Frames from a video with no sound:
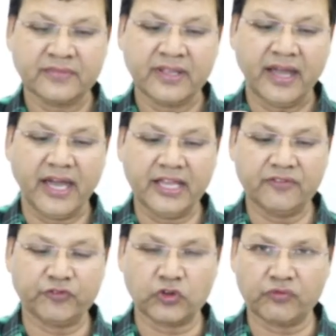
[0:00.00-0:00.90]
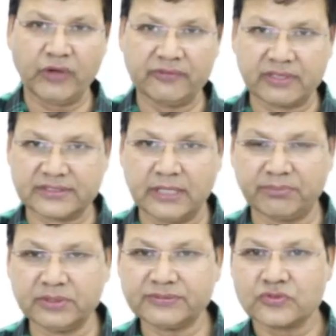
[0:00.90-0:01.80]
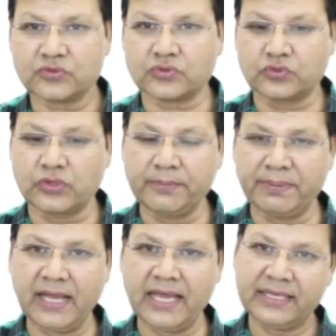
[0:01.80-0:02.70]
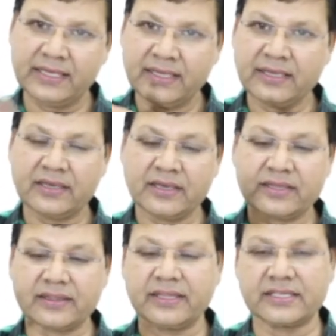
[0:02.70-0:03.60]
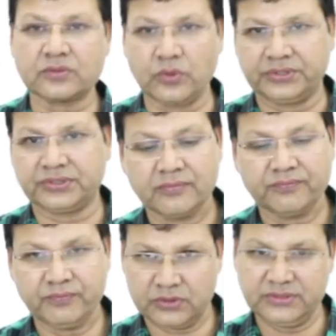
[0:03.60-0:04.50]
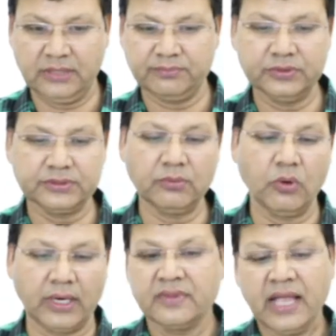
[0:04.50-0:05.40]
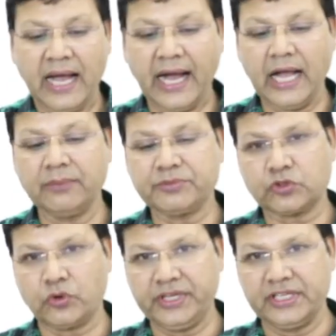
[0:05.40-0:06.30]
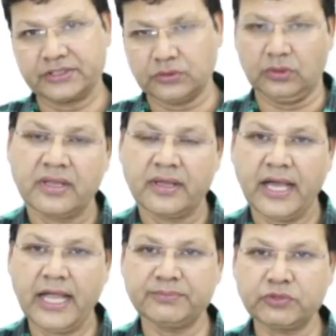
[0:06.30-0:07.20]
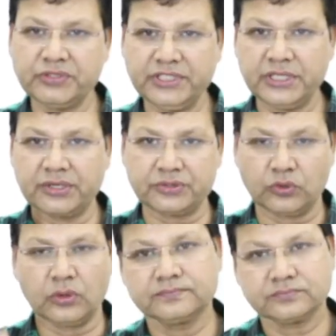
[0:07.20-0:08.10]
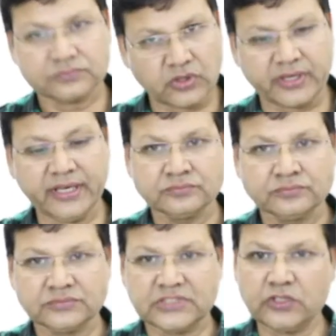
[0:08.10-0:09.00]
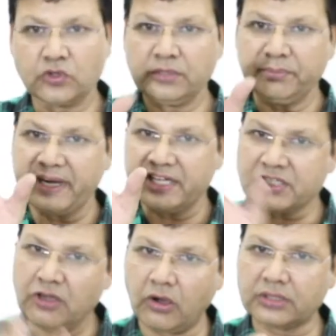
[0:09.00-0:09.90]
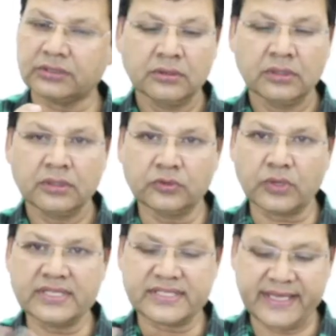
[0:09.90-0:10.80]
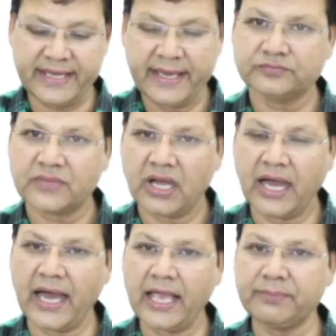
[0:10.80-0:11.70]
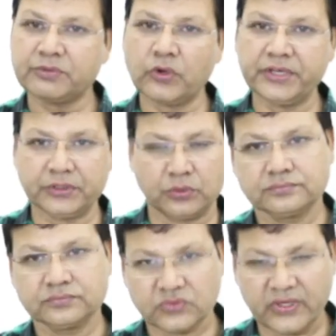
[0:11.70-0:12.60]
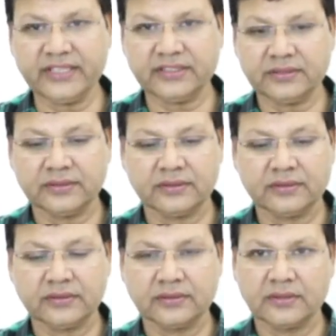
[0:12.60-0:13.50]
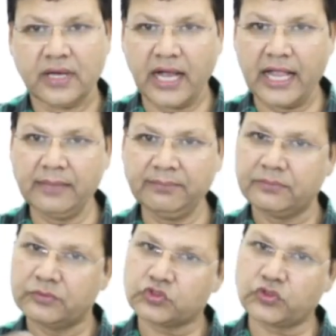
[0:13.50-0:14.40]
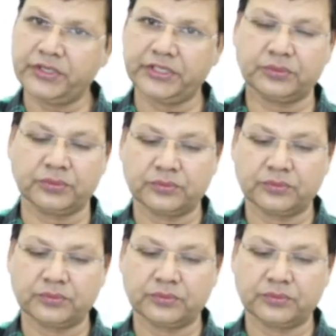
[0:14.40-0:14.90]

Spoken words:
I have 4 or 5 examples to reply this question. For example, number one, I am 20 years old. I am 20 years old. Okay? Then you can make it short. You can say, I am 22. Right? I am 22.